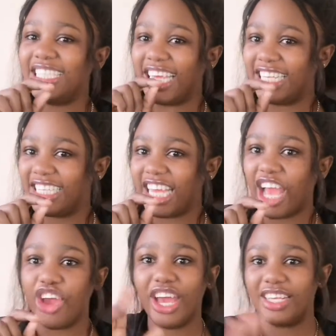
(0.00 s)
date
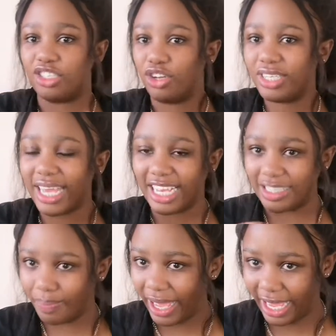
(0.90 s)
here has not
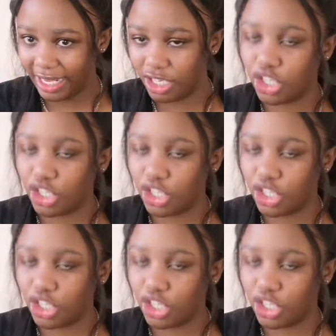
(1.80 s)
expired,